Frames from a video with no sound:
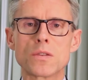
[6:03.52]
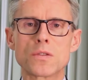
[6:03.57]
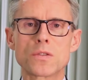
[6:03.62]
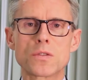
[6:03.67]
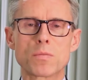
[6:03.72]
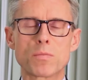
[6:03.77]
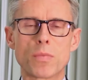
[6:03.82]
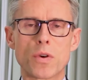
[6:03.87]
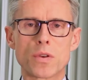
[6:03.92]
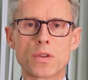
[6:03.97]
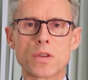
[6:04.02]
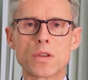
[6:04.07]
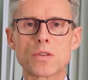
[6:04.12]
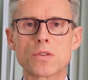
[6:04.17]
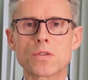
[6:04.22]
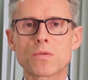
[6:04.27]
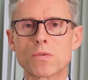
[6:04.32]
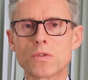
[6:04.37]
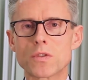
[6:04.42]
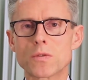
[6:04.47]
This body
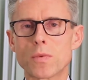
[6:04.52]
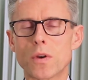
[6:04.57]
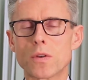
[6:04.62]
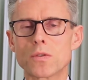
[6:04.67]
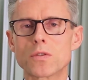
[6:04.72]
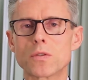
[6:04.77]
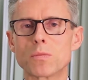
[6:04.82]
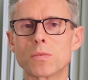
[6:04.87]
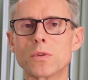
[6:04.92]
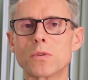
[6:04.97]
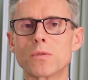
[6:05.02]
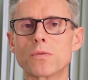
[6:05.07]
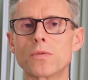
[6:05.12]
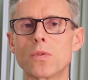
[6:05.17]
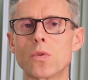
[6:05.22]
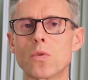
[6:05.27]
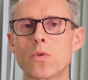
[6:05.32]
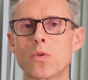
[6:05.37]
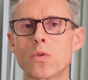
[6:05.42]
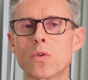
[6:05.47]
is responsible
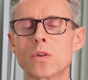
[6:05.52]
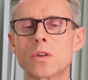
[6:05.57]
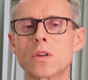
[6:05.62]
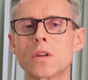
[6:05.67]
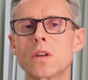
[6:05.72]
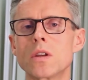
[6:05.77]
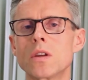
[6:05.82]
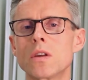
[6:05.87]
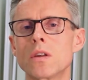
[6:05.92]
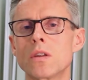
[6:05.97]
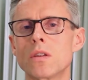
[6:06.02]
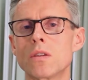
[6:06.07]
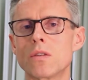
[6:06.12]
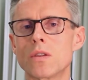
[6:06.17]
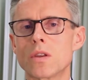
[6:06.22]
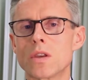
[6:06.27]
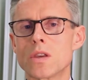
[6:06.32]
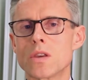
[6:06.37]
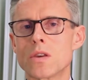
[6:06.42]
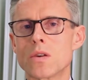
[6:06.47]
for
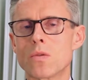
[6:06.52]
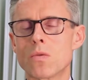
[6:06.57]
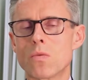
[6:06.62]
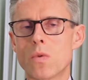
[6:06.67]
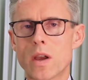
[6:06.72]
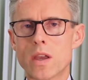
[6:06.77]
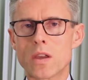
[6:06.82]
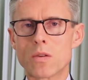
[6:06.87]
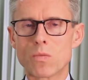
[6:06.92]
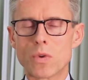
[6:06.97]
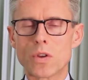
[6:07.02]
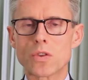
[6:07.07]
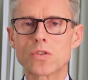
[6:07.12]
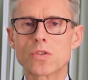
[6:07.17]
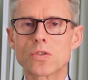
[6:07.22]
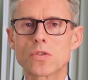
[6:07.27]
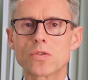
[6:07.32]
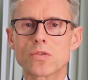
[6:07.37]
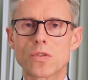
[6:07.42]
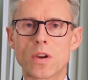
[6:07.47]
the way in
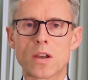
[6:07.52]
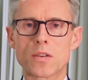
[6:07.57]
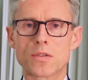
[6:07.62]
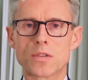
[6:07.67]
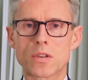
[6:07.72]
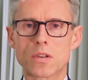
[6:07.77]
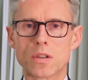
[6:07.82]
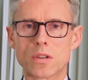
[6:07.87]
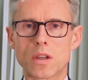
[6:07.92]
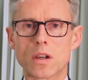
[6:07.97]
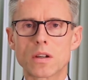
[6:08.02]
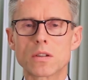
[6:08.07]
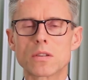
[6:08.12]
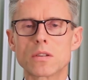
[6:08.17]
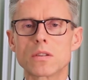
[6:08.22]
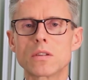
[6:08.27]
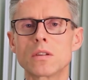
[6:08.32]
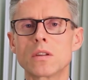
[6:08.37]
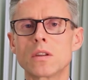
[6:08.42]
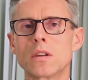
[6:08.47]
which trials are
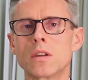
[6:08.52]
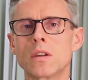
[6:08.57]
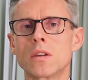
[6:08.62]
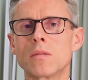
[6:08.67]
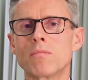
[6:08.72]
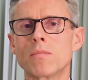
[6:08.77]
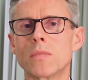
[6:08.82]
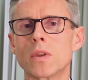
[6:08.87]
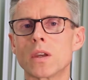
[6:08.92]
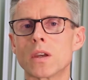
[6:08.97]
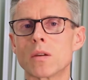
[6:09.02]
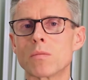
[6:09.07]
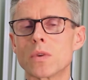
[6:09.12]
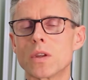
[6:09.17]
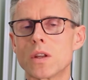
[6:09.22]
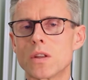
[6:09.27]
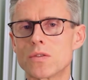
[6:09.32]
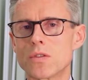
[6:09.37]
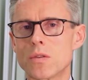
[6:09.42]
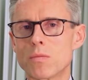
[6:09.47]
conducted.
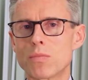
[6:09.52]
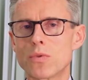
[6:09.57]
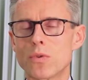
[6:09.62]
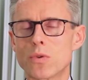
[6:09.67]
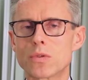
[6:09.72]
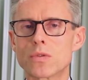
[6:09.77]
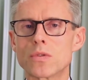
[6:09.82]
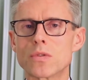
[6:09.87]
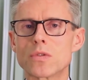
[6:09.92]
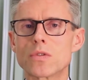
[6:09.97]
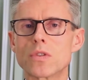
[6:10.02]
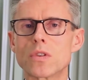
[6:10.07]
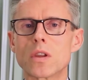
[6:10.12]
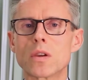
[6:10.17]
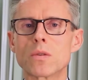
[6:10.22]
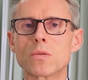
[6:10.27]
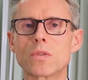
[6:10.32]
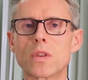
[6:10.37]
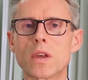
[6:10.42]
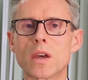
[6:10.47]
It's important to
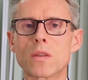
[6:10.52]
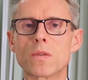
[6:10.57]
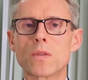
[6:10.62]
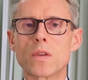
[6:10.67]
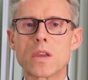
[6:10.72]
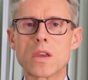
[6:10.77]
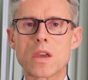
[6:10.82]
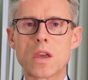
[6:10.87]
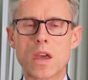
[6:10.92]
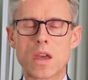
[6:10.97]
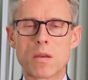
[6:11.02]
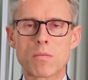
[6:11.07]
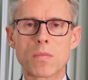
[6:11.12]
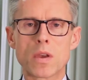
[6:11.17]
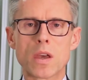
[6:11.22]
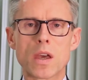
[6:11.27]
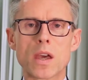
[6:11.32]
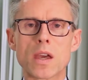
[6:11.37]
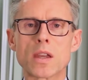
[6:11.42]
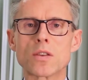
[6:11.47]
note that the
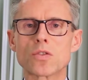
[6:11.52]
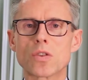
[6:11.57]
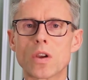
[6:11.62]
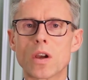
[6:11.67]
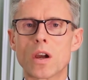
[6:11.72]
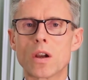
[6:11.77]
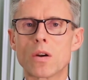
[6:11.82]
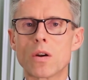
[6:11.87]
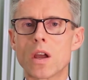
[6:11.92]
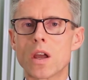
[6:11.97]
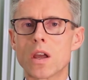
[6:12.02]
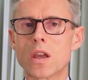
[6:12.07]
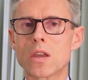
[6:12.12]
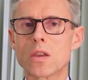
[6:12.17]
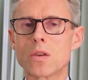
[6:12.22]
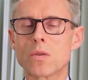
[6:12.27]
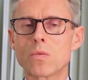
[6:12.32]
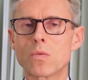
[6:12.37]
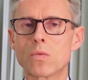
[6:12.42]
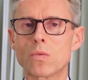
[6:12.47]

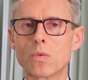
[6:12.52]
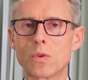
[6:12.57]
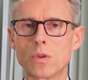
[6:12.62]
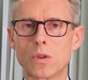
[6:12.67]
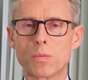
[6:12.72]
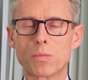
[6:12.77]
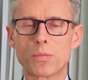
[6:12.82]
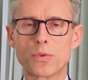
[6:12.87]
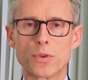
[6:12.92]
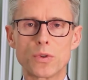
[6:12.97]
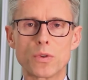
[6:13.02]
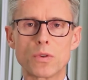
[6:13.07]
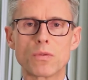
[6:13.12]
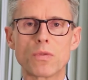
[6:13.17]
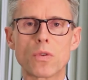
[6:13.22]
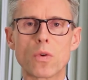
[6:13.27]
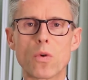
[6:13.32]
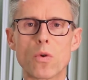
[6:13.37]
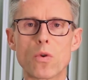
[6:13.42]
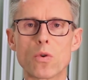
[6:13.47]
MHRA will
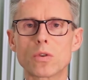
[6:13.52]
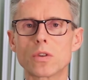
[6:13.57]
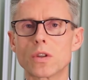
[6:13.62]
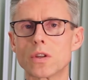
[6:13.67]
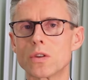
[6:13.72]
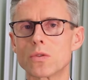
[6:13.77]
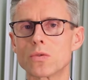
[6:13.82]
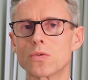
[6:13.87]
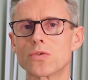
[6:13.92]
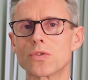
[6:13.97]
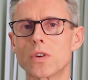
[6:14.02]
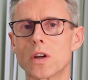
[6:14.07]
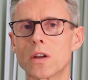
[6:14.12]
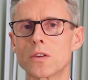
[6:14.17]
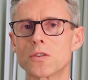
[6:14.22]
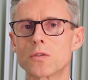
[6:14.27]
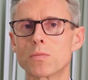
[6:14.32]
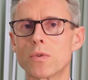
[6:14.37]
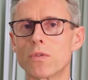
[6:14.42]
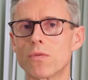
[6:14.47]
approve all clinical
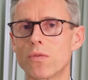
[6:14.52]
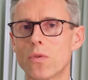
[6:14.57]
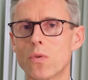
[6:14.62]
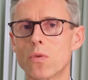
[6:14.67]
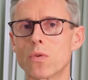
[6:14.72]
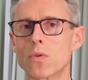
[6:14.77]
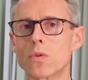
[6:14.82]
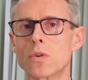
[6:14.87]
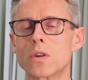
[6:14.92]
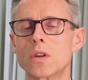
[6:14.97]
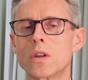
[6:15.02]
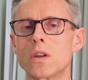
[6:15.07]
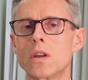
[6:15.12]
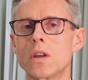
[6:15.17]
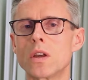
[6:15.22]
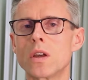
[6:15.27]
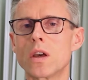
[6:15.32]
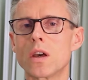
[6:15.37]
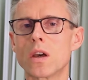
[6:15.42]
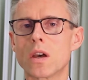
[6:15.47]
trials before
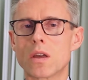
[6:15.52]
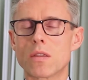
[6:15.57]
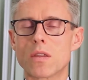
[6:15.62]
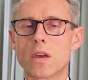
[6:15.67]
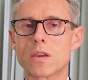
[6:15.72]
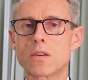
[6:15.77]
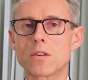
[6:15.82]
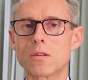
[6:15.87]
they